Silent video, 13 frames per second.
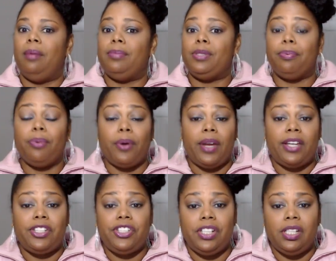
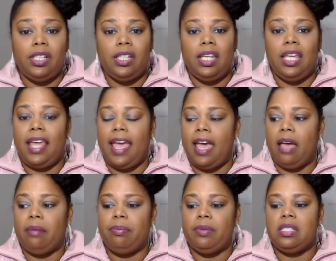depression. It
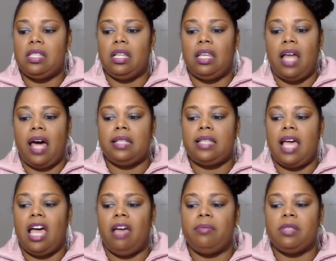happens a lot of
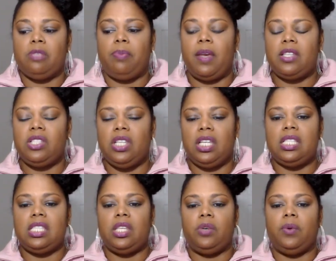times, especially
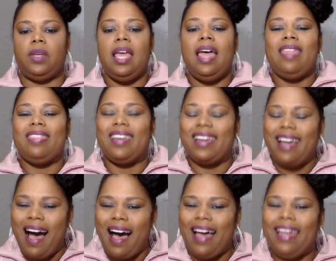considering the
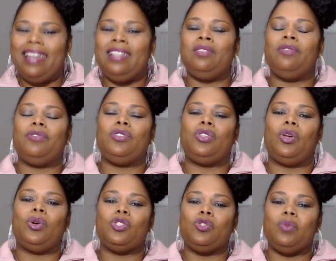kind of
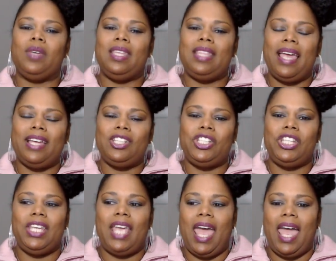surgery that
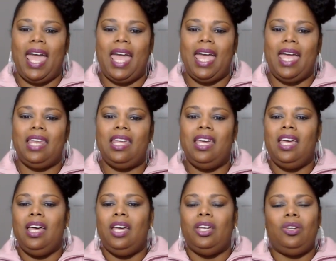she had.
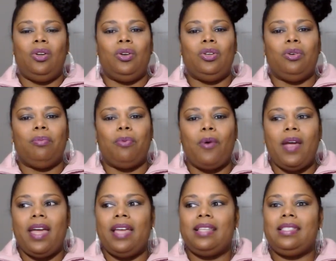You know, your
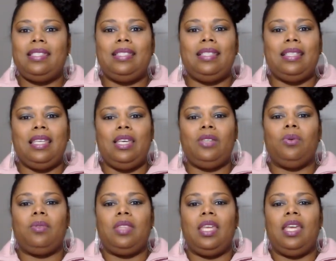breasts, these
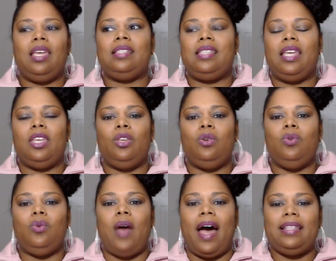are things that
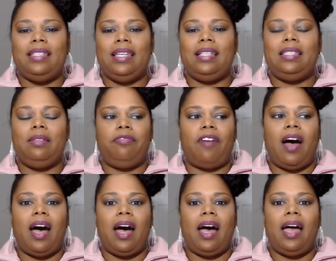you
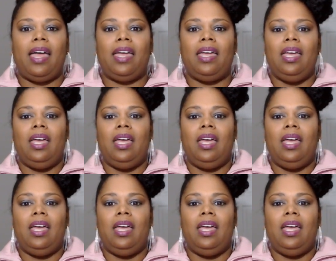identify